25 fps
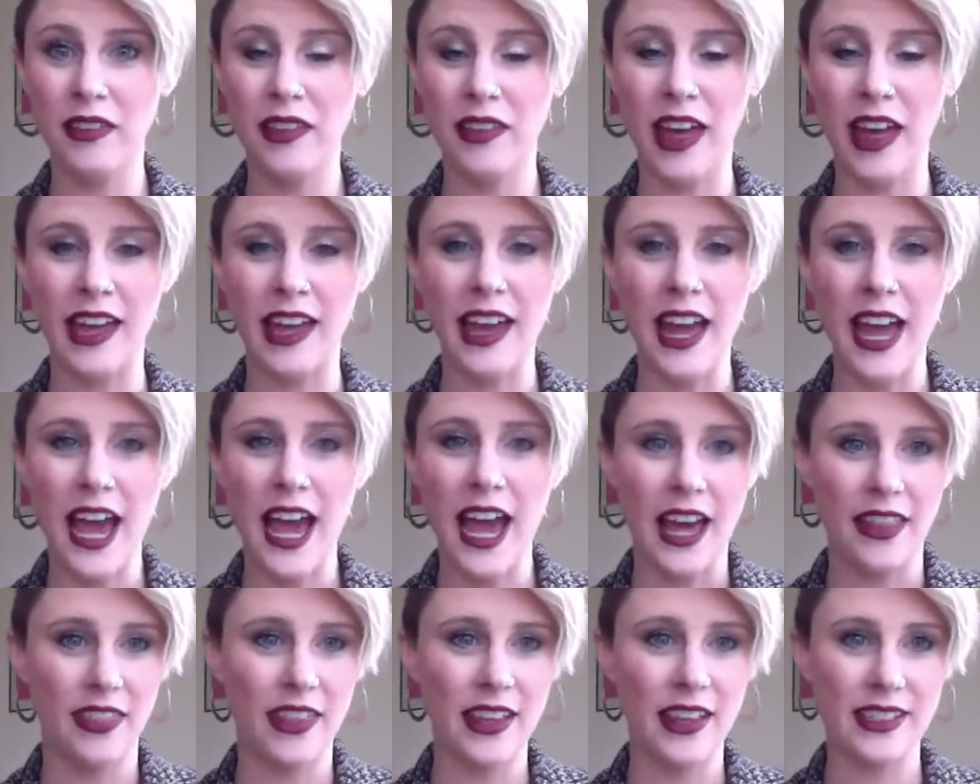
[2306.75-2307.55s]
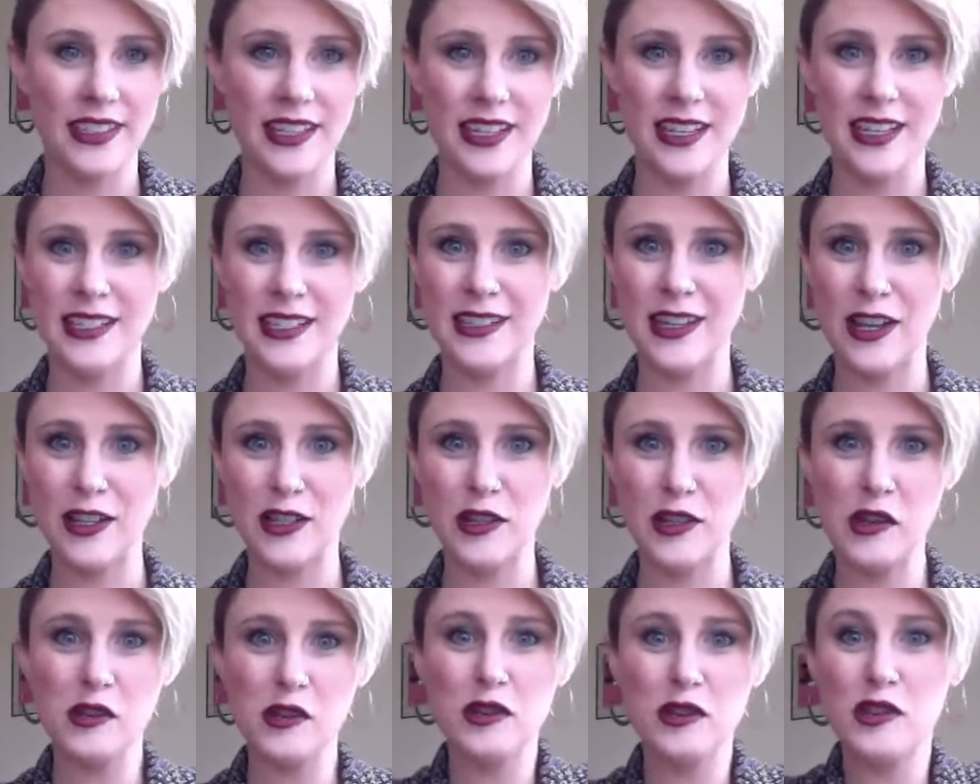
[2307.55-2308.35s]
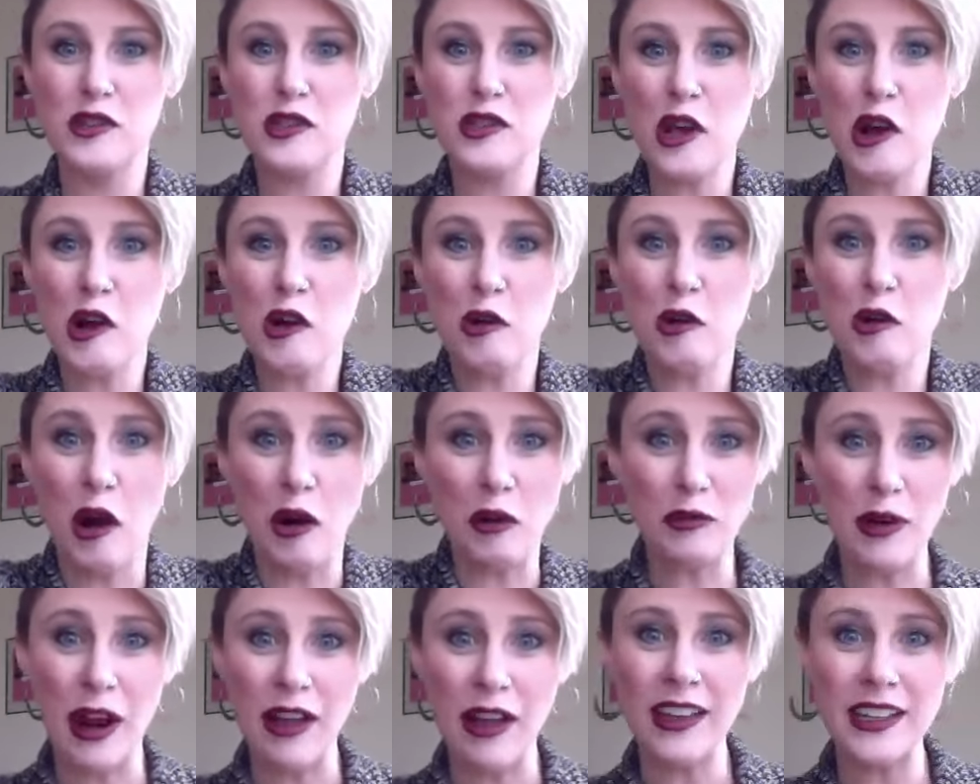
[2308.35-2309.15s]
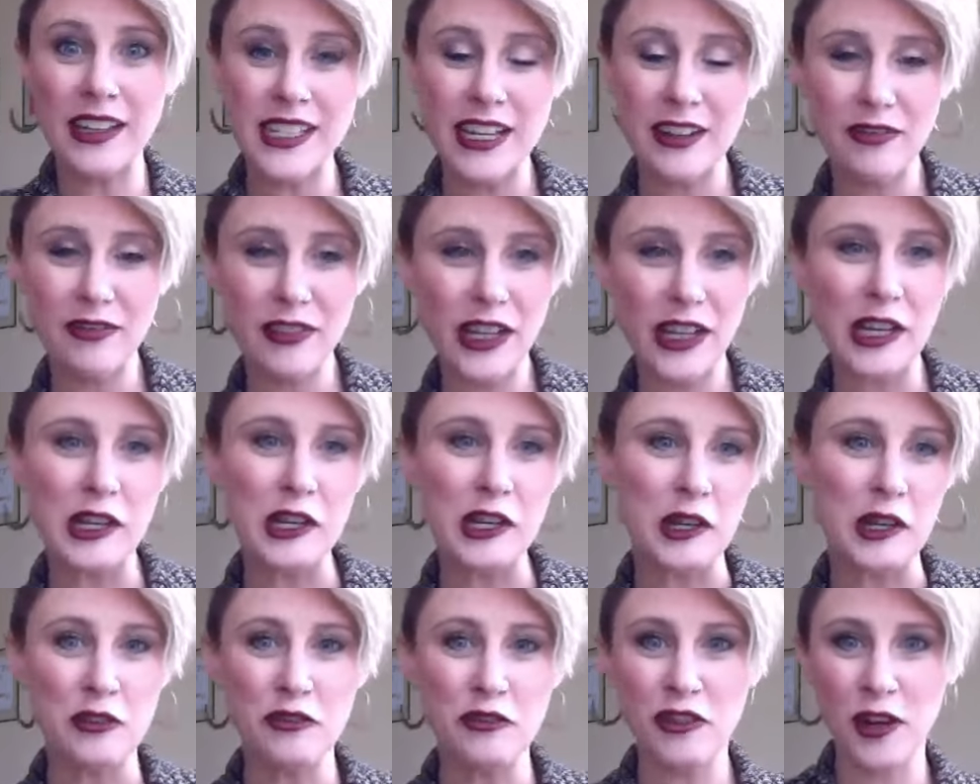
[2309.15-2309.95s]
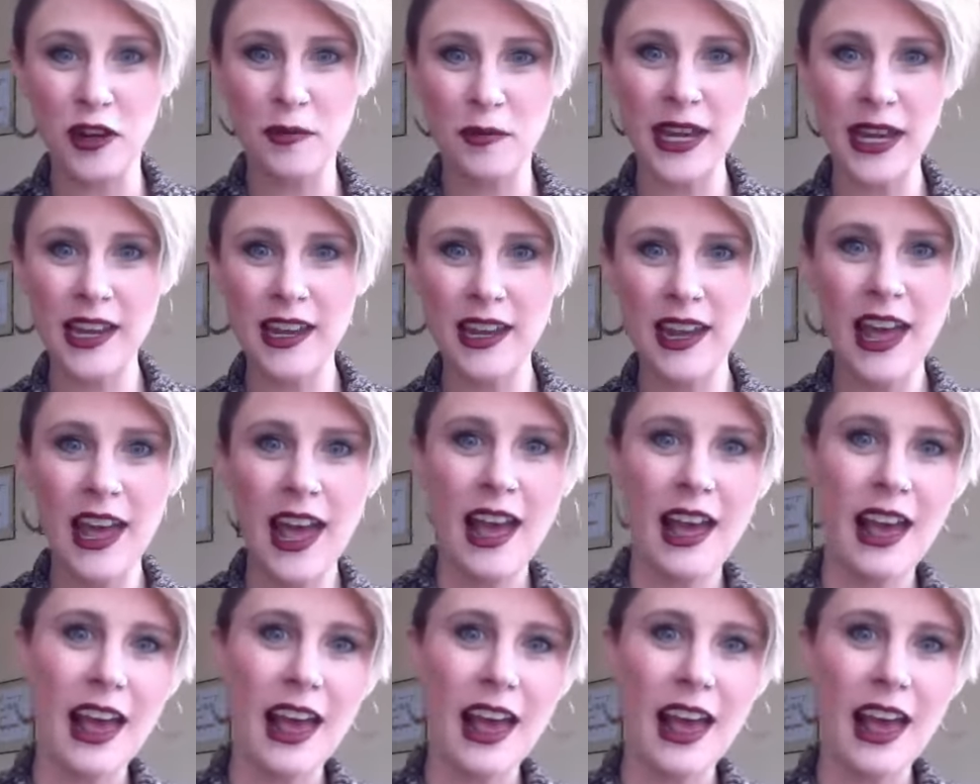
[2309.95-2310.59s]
Like this is so relatively new for me.